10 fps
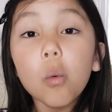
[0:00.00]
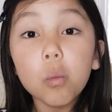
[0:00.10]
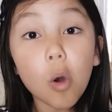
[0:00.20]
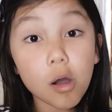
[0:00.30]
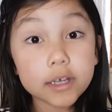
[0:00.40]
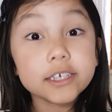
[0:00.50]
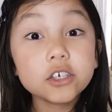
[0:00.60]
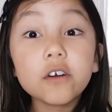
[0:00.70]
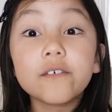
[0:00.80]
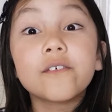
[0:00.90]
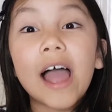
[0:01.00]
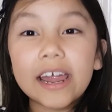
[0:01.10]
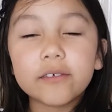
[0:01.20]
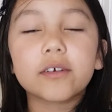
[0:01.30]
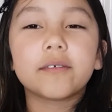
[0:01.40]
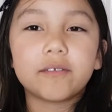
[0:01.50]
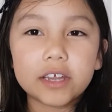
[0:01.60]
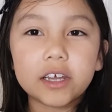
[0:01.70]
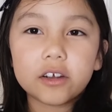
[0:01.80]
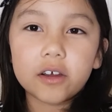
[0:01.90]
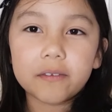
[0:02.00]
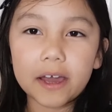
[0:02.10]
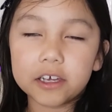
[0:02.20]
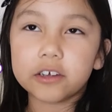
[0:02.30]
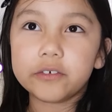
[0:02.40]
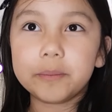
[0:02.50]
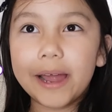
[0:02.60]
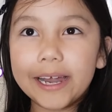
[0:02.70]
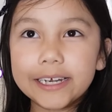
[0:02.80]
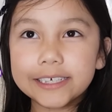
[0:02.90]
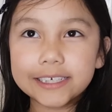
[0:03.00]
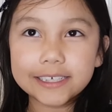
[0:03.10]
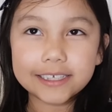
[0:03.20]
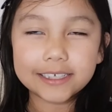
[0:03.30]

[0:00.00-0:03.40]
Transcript: What is your favourite video that you've made?